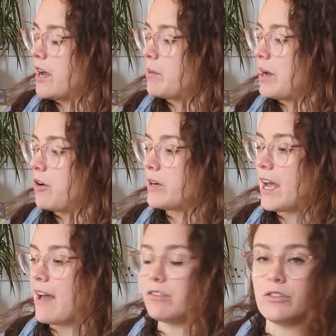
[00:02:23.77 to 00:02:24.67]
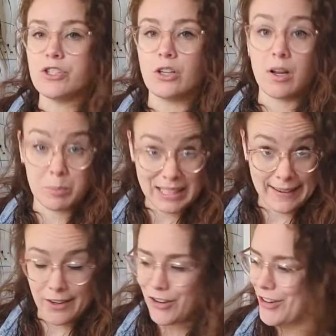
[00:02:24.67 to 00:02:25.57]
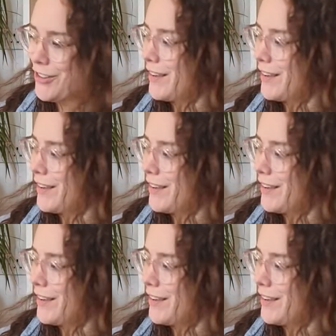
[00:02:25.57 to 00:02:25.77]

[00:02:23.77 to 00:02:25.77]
about evolution on planet Earth